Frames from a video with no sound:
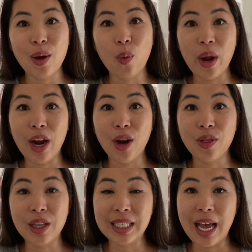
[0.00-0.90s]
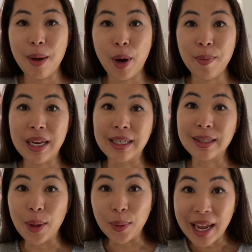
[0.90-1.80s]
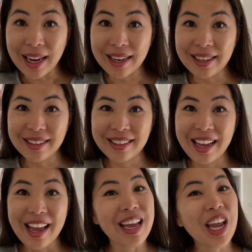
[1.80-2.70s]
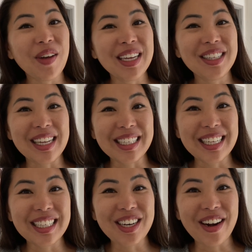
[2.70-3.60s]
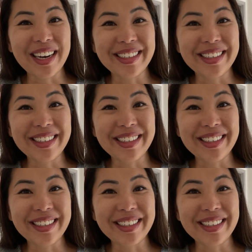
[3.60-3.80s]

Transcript: where this apartment is located. Anyway, so let's get started.